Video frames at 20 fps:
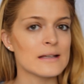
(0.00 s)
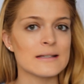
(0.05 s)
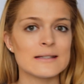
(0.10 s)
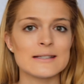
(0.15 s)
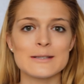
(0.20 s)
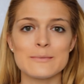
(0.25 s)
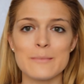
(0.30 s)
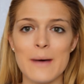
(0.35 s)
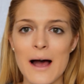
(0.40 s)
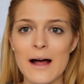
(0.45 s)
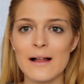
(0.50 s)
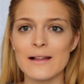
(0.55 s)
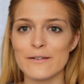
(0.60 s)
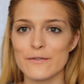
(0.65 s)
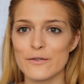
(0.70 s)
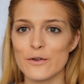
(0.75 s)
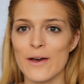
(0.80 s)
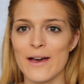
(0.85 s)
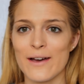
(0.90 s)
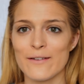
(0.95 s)
Smile
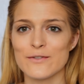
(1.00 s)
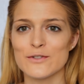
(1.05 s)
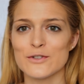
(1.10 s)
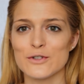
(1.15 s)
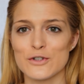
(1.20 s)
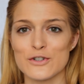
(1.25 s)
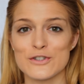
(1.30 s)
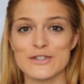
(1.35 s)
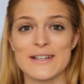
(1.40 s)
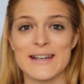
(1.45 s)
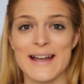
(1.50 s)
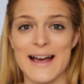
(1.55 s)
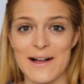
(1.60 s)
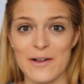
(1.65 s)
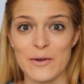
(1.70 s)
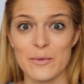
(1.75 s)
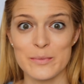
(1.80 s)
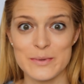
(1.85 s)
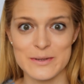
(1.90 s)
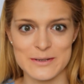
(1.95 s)
if you have to, because it
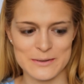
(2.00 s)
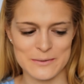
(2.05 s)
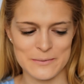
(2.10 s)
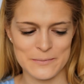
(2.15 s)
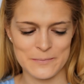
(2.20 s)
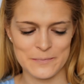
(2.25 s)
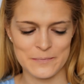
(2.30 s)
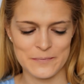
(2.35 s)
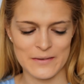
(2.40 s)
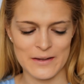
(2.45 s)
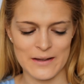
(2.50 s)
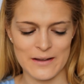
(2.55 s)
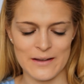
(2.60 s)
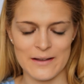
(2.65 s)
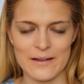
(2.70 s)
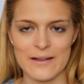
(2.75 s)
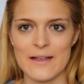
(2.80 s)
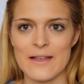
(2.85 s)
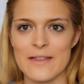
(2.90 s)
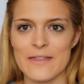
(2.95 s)
helps.
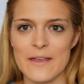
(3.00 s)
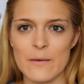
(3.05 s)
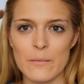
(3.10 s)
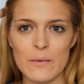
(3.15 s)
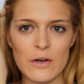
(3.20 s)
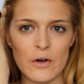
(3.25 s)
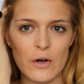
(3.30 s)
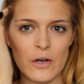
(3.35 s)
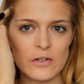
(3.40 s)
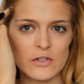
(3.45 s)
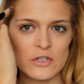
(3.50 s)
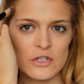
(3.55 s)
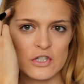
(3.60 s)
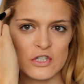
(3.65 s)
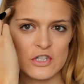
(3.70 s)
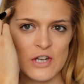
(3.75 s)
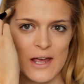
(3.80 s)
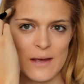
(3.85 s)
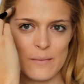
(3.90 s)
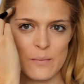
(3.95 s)
Then we're going to
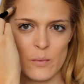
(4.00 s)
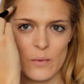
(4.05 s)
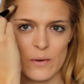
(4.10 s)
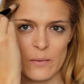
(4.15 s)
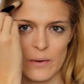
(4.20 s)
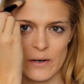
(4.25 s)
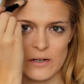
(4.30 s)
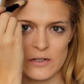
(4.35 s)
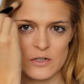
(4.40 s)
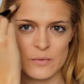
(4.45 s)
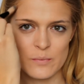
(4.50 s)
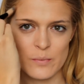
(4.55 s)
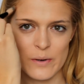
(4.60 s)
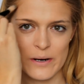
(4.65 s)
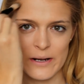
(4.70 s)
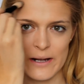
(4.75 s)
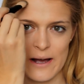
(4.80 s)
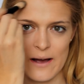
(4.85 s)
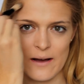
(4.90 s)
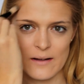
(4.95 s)
shape. We want to
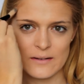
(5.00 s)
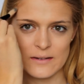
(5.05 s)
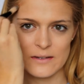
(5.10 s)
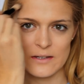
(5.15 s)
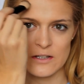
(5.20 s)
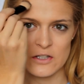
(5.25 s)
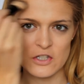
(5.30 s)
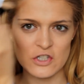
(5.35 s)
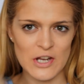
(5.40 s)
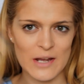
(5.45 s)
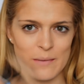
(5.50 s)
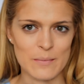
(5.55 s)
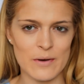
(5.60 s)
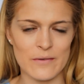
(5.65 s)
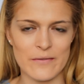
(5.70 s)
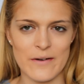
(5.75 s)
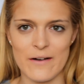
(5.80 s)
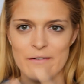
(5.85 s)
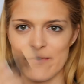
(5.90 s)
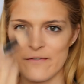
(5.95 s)
bring out the shape
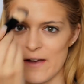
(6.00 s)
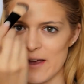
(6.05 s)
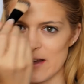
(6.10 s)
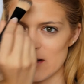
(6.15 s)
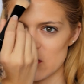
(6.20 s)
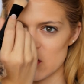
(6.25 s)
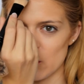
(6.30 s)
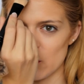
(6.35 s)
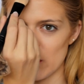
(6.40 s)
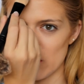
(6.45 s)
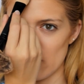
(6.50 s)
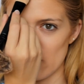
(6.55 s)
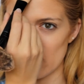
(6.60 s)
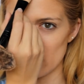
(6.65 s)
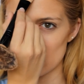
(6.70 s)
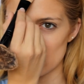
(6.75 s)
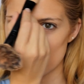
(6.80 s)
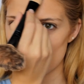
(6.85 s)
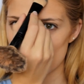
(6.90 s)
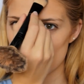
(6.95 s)
of our face. So we're
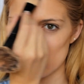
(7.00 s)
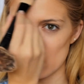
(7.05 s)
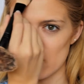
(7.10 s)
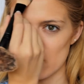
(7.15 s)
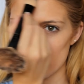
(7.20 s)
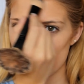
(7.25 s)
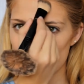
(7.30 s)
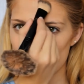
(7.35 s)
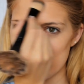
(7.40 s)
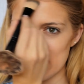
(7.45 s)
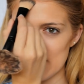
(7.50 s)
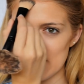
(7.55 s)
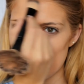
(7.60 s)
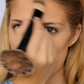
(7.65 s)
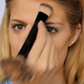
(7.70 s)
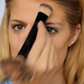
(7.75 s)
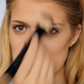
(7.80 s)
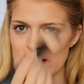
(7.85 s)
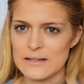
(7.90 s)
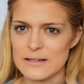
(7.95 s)
going to draw 3
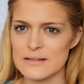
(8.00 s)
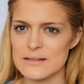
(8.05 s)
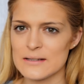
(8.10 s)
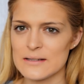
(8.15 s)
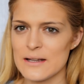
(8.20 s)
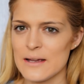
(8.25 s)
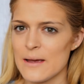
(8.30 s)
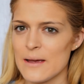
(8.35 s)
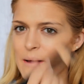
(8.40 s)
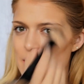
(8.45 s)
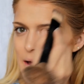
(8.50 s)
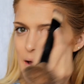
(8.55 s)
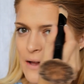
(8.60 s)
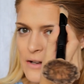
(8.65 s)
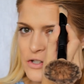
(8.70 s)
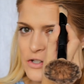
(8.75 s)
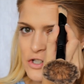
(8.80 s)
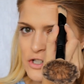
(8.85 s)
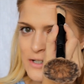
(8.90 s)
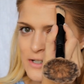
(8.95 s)
lines,
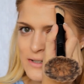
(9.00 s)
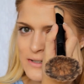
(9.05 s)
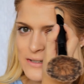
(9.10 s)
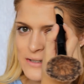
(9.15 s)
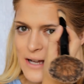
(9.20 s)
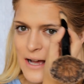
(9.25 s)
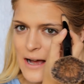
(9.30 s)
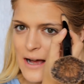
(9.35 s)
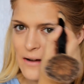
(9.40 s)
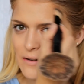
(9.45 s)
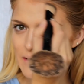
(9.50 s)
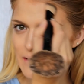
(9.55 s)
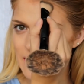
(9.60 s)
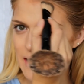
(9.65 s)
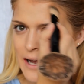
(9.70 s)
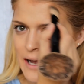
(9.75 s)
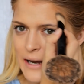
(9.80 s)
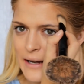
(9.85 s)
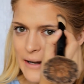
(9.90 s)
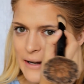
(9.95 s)
just
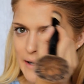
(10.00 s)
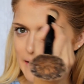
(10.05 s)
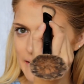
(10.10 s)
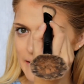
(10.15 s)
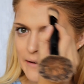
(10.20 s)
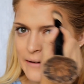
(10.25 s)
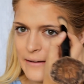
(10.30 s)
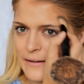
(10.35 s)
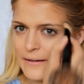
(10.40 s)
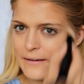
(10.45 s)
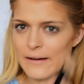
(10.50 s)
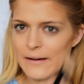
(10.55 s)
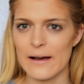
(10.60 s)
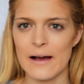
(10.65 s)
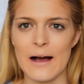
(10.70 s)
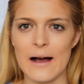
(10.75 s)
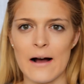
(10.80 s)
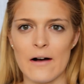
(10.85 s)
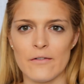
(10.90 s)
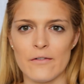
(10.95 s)
outlining
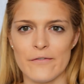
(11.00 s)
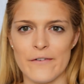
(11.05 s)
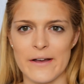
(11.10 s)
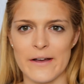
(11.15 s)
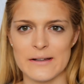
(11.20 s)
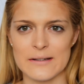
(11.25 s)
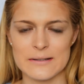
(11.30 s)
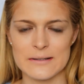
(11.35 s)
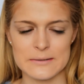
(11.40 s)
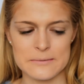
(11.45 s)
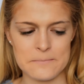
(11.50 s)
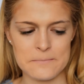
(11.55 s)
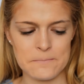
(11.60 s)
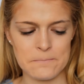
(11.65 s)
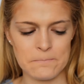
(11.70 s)
our face.